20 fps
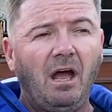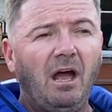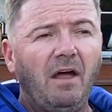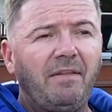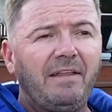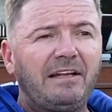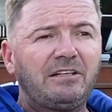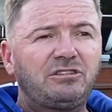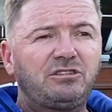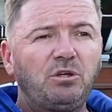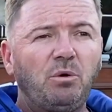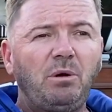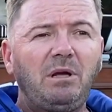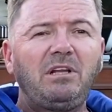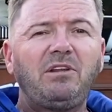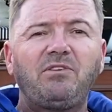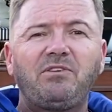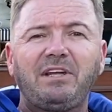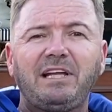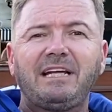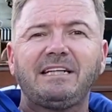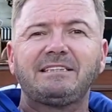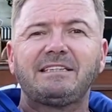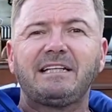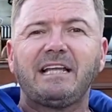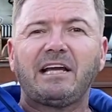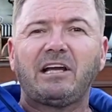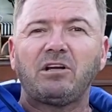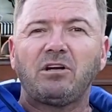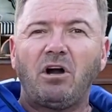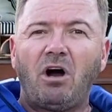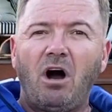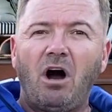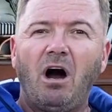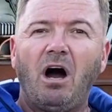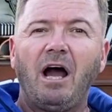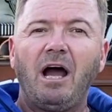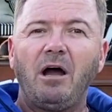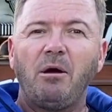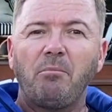They're doing things that they could
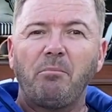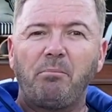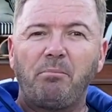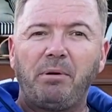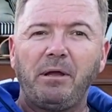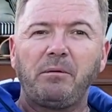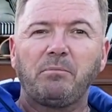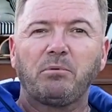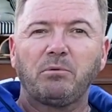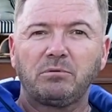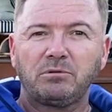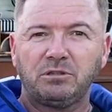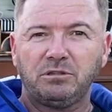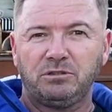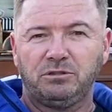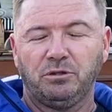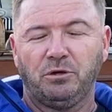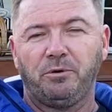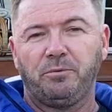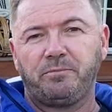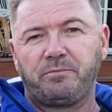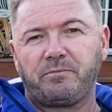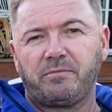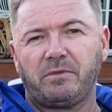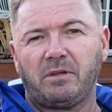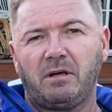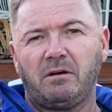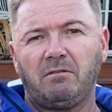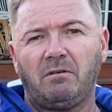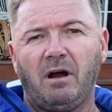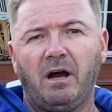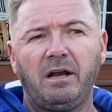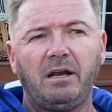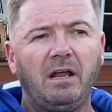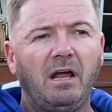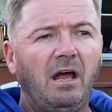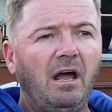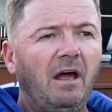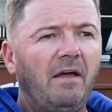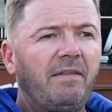hire people to do, right?
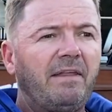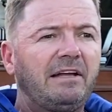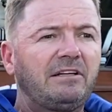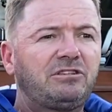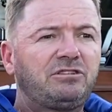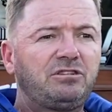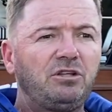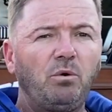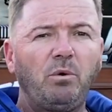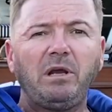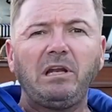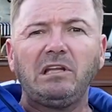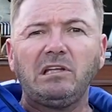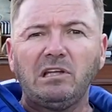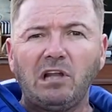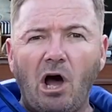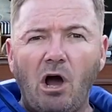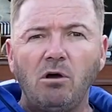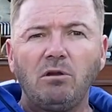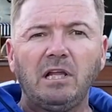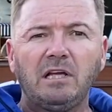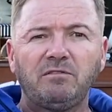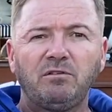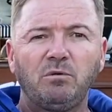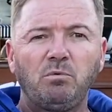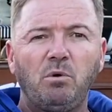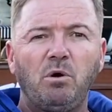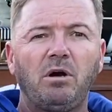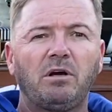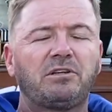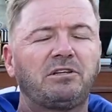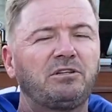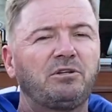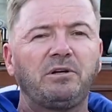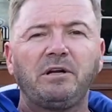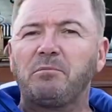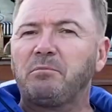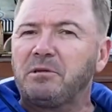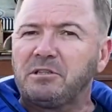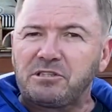They're doing low-level work, they're
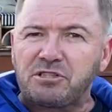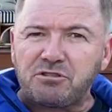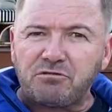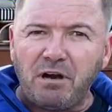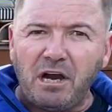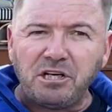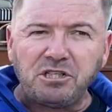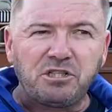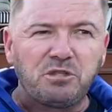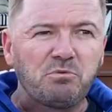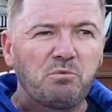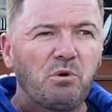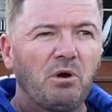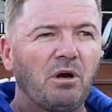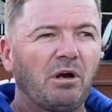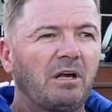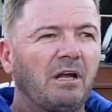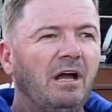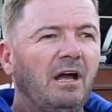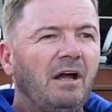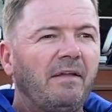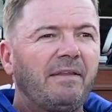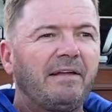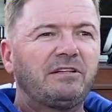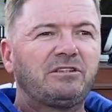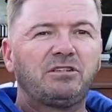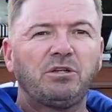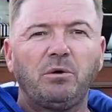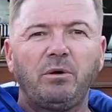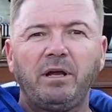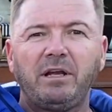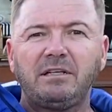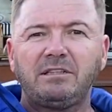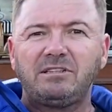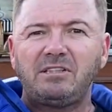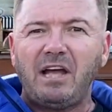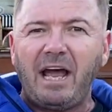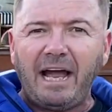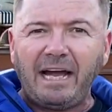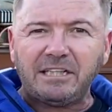doing administration work, they're doing
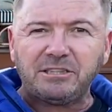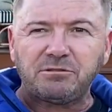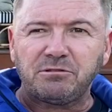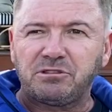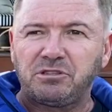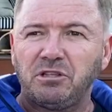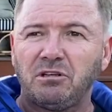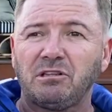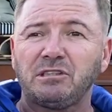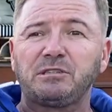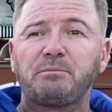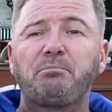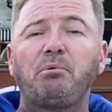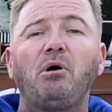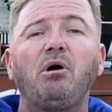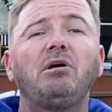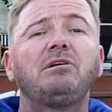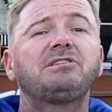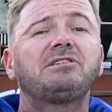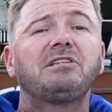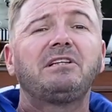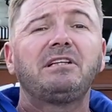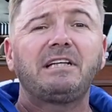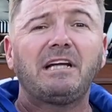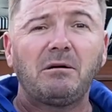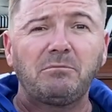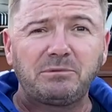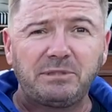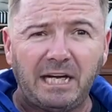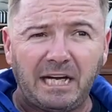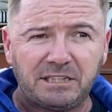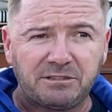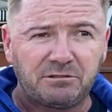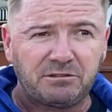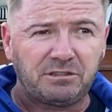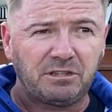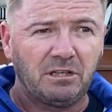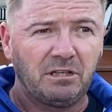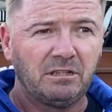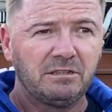tax returns, personal income tax
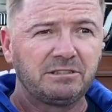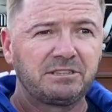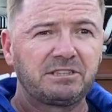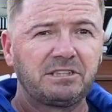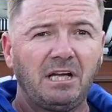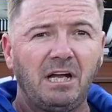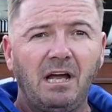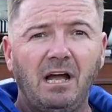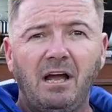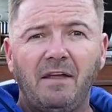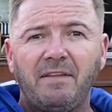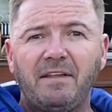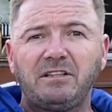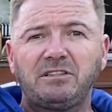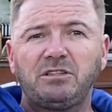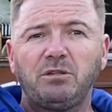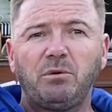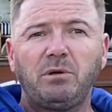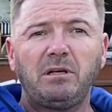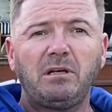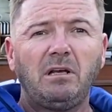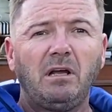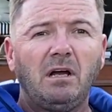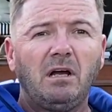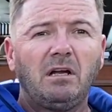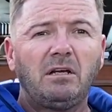returns, they're doing